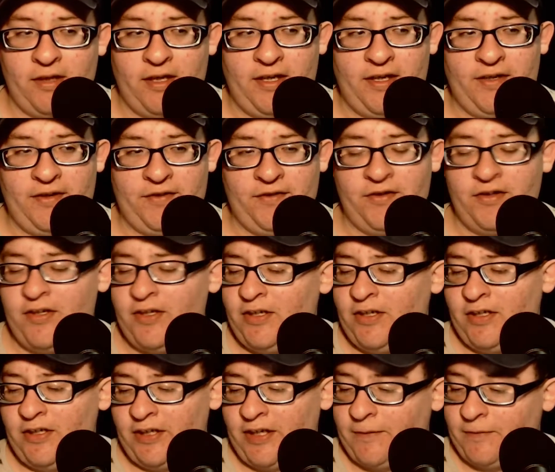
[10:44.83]
and
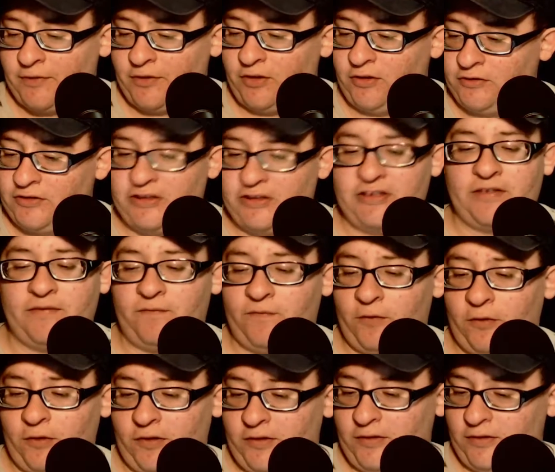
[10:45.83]
Game of Thrones season
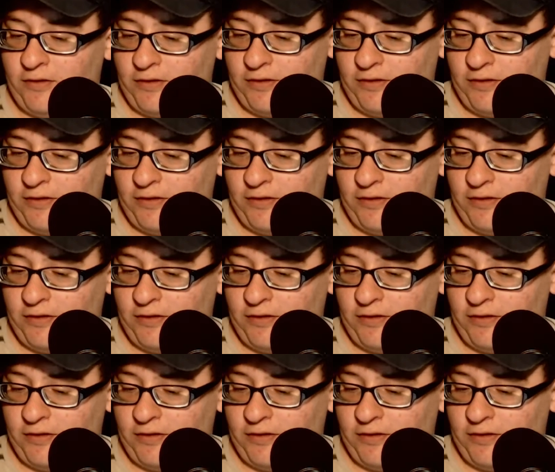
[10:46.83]
four.